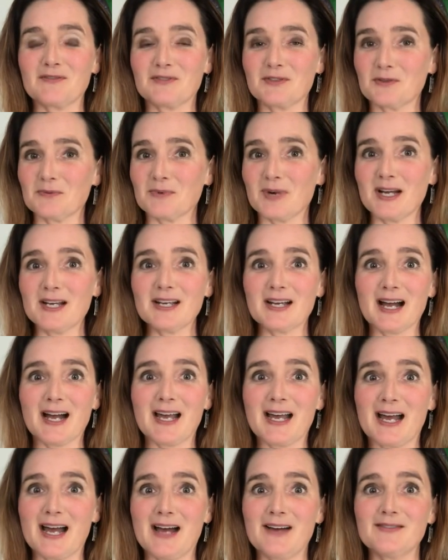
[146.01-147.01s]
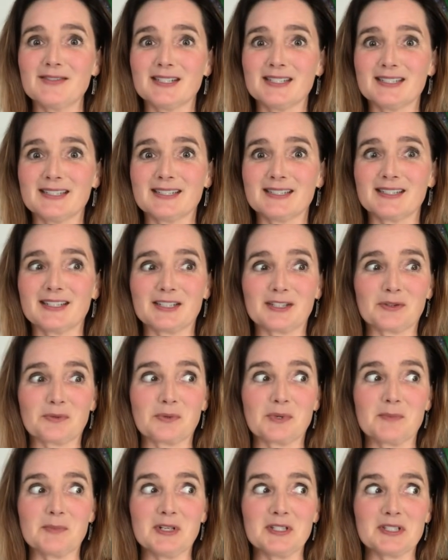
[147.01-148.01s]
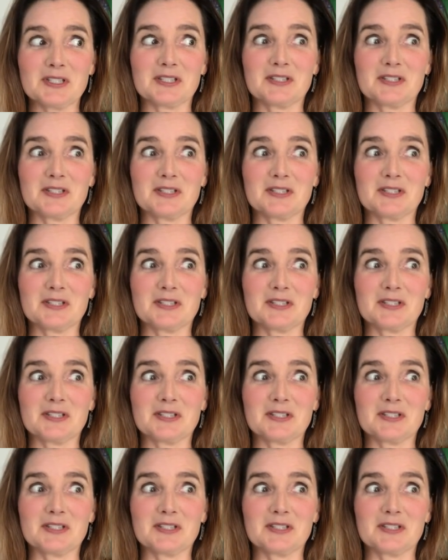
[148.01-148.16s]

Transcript: you're right, I haven't in like three months.